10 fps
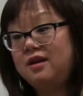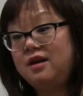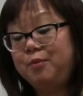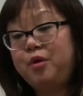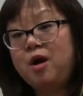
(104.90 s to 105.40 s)

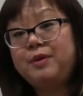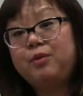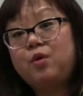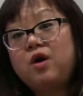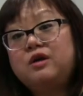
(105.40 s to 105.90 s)
and a prop that
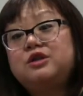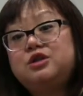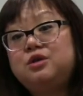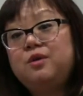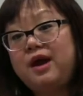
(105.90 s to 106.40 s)
requires
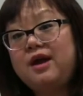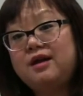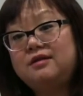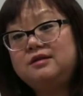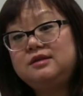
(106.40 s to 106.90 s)
2
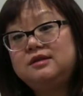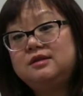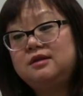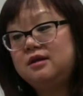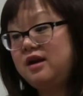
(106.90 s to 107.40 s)
hands,
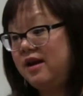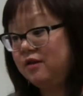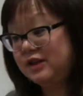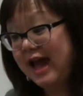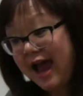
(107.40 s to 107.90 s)
and
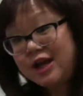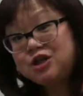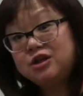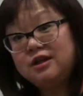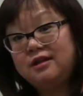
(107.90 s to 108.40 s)
there's
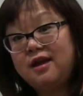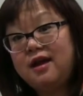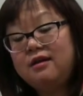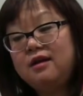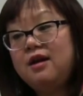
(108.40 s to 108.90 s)
action in
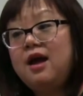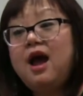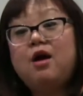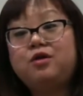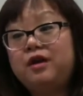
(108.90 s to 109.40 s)
that,
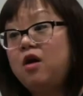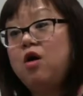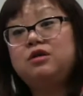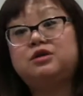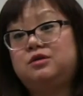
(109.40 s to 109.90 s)
how do they
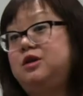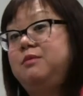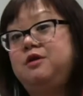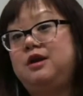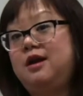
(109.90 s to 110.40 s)
also
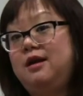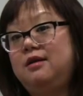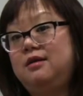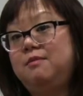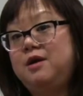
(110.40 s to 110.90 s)

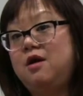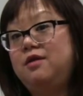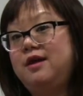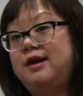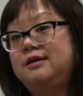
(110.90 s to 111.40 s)
communicate
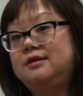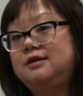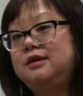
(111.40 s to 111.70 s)
beyond that?